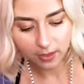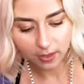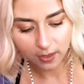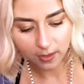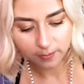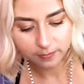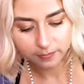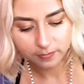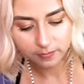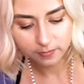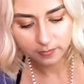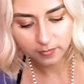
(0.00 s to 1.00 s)
Um,
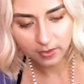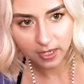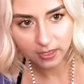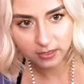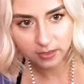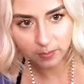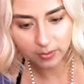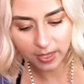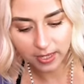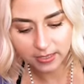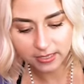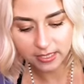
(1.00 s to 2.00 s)
next
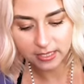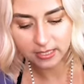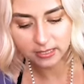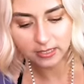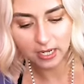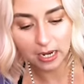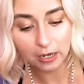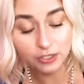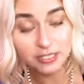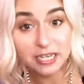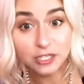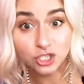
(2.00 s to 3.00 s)
blend is our
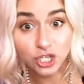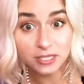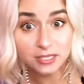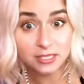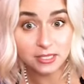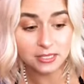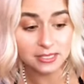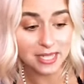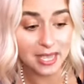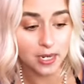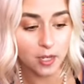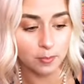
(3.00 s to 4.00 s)
Digest
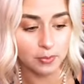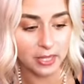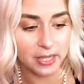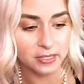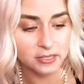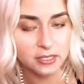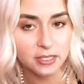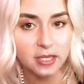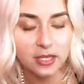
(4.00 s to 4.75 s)
Zen blend.